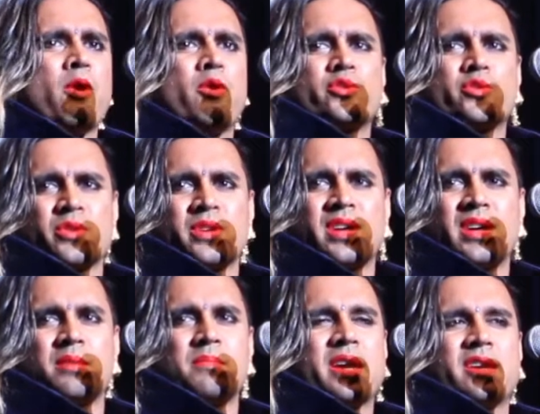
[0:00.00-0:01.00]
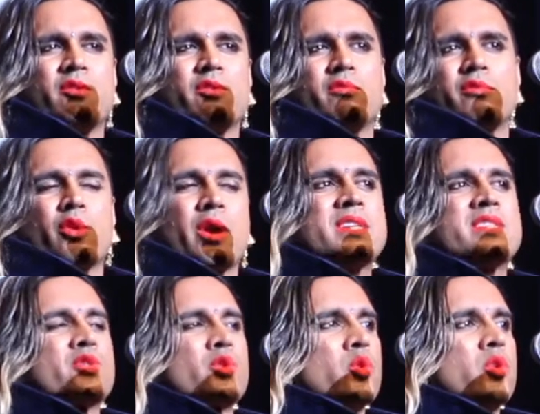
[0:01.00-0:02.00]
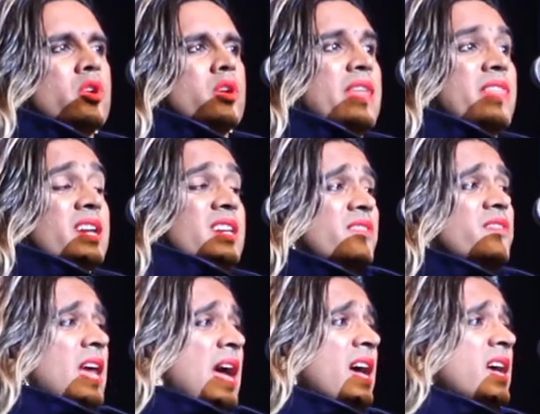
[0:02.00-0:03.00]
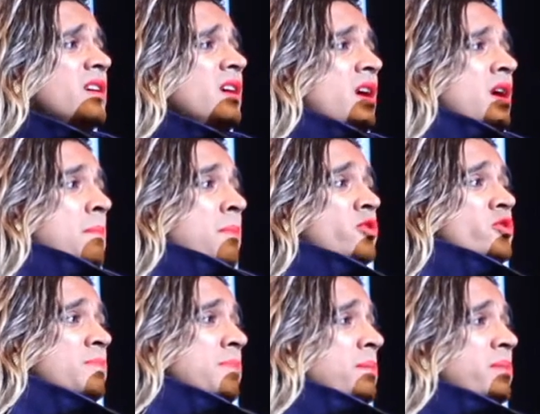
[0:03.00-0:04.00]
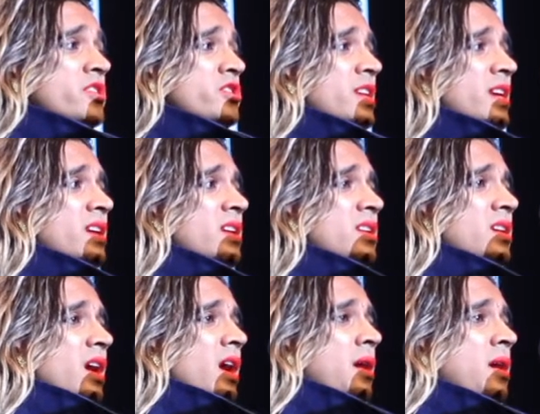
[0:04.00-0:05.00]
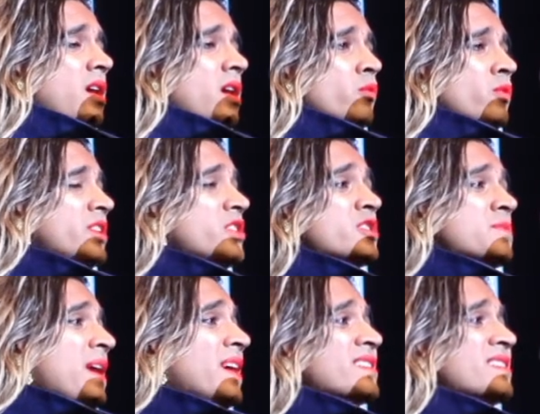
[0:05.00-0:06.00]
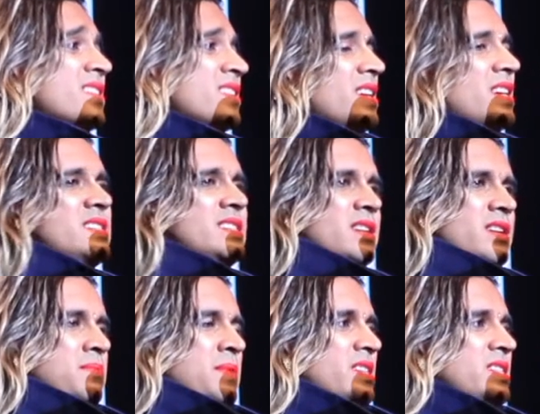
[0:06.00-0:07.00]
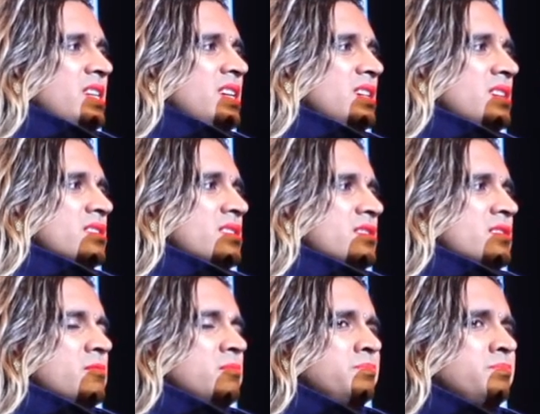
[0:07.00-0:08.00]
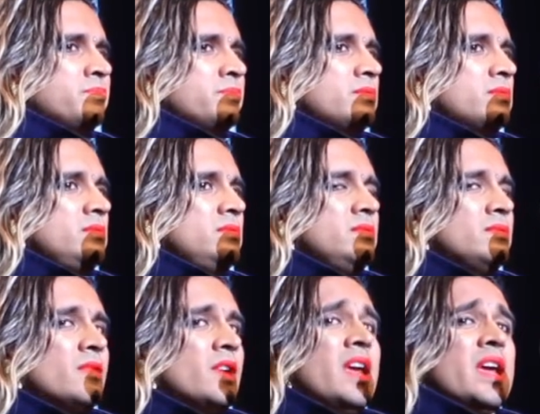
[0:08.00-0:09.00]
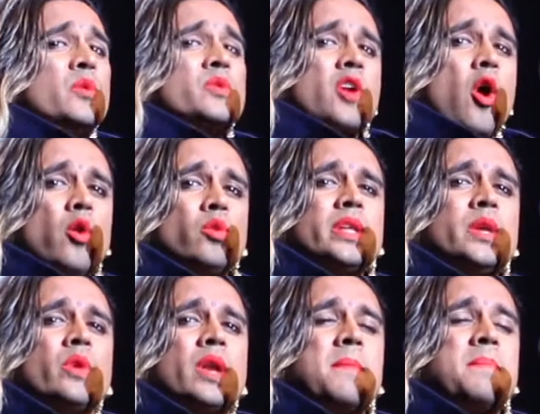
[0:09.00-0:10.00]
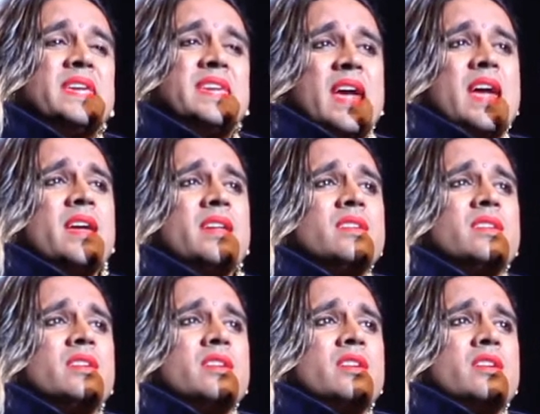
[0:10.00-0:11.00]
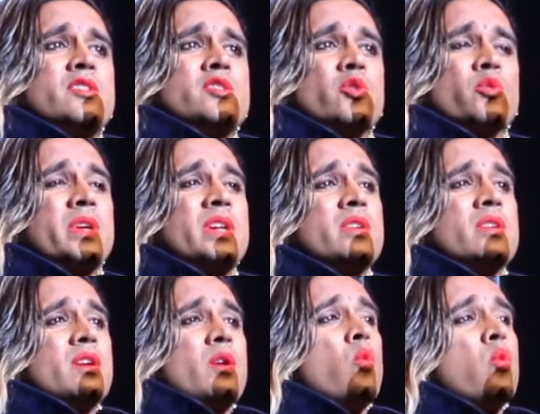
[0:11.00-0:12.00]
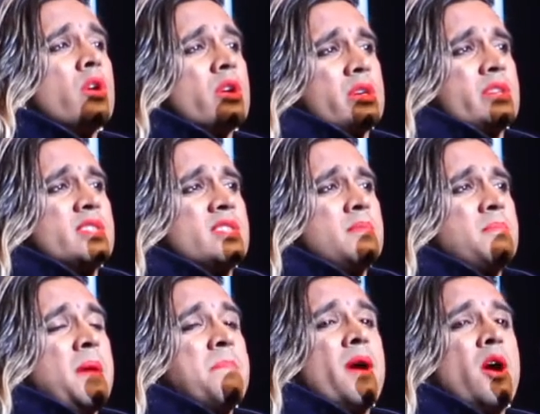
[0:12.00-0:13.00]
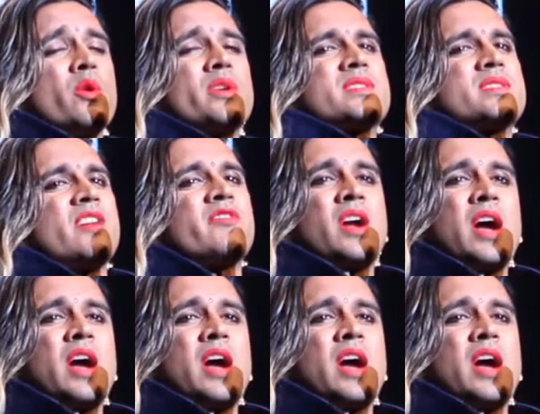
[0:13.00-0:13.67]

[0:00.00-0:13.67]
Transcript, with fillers: poetry in my grade school, and that I'd even had poetry published in a religious magazine in India in my teens. It was only when I began to read works by poets of